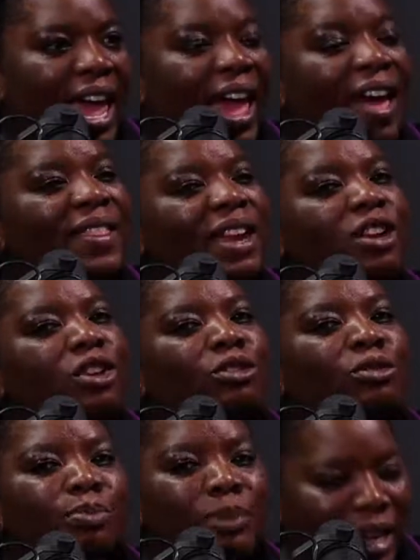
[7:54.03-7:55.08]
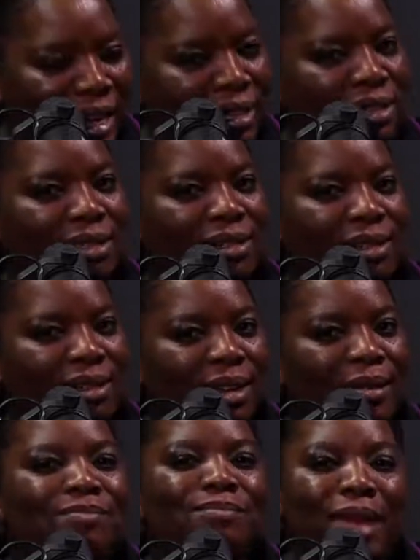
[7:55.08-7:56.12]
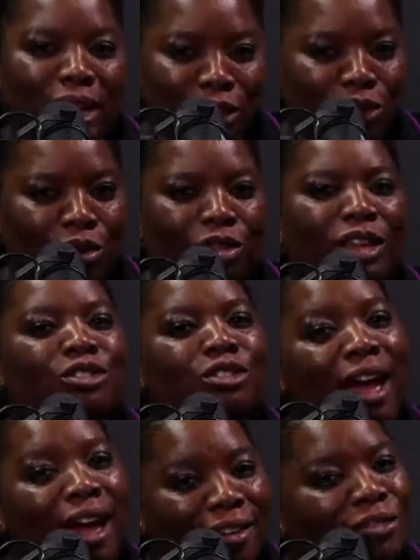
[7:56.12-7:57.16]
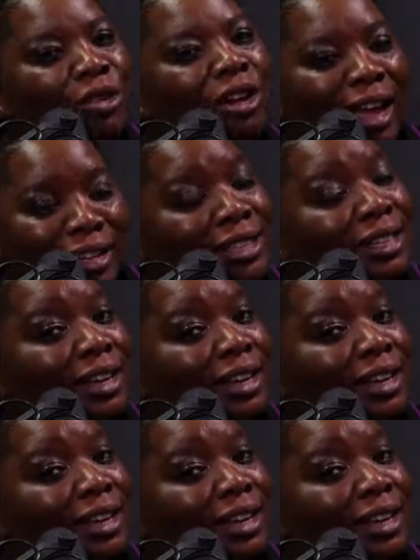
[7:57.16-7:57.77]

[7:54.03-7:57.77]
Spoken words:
And then please make sure that you have your luxury